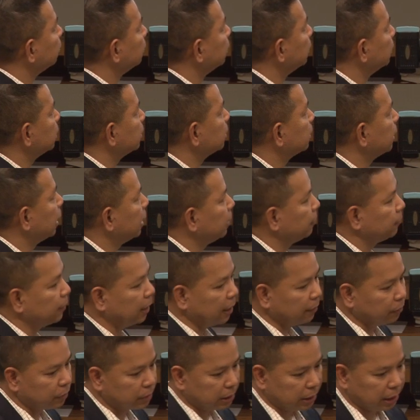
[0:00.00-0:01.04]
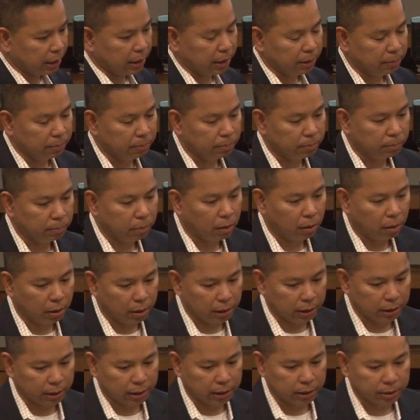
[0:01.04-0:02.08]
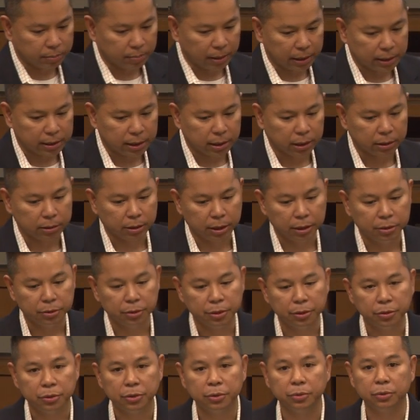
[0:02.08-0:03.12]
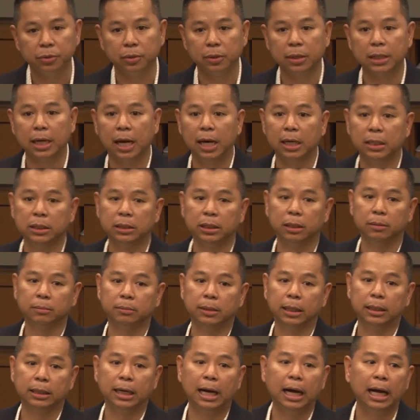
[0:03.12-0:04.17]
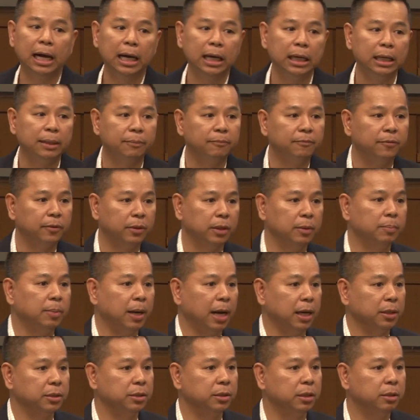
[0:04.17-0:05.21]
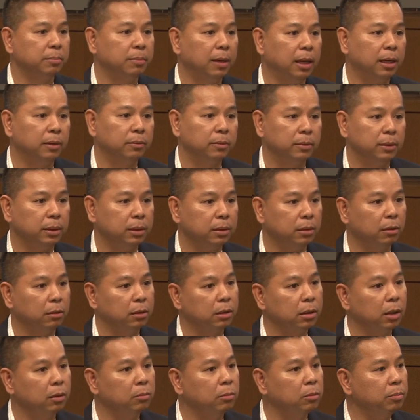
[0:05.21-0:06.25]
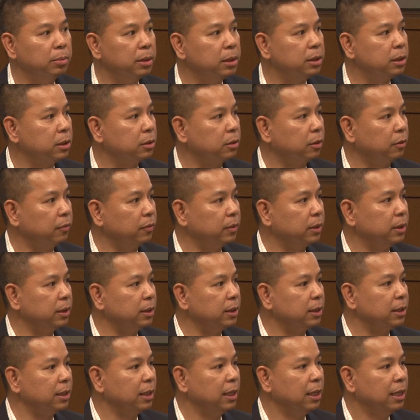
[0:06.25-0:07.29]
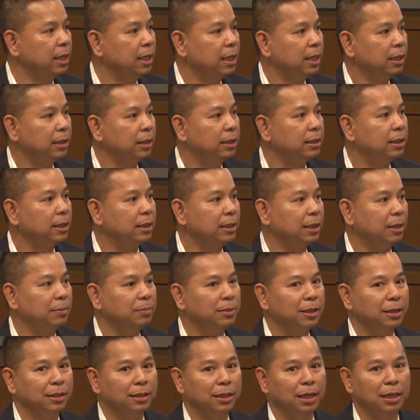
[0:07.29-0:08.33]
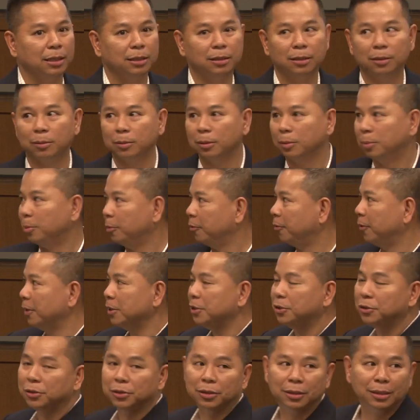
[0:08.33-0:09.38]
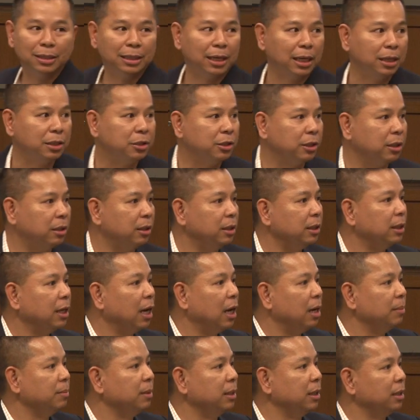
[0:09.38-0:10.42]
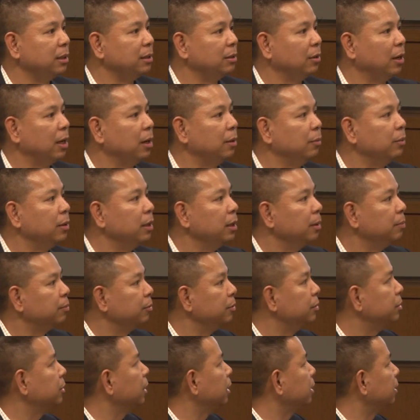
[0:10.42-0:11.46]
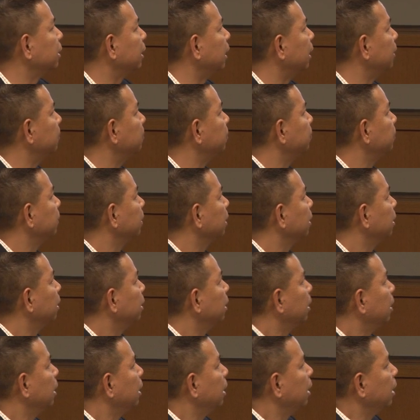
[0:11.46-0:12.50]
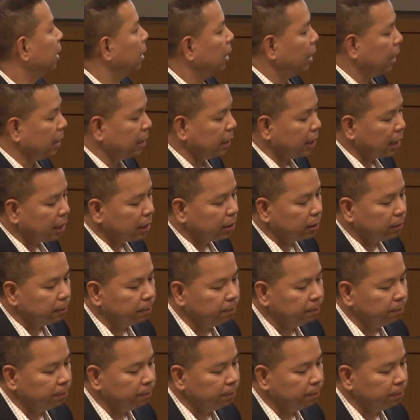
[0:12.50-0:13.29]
of this kind of level setting part is basically to introduce you to a concept that I am very passionate about called global business services. This is something that the professor and I share in common, and so I really appreciate that. And then